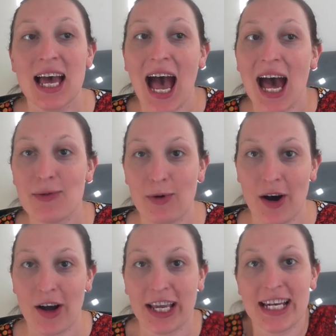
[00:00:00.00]
at
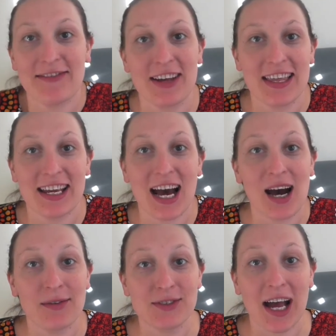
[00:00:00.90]
work and everything
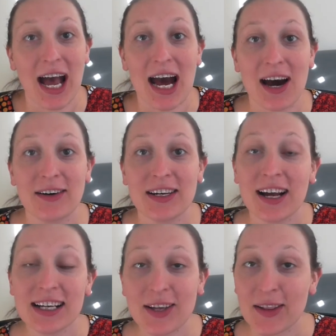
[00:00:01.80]
after our
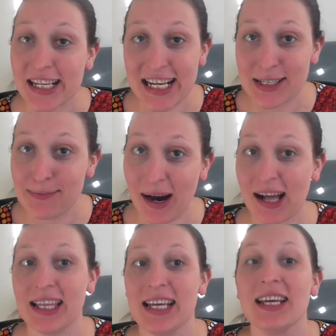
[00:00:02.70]
nice holiday to
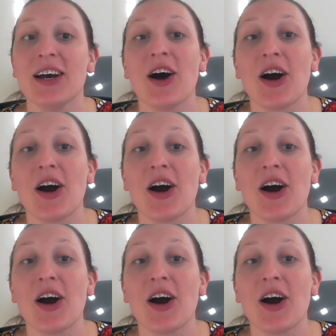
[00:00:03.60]
Bali.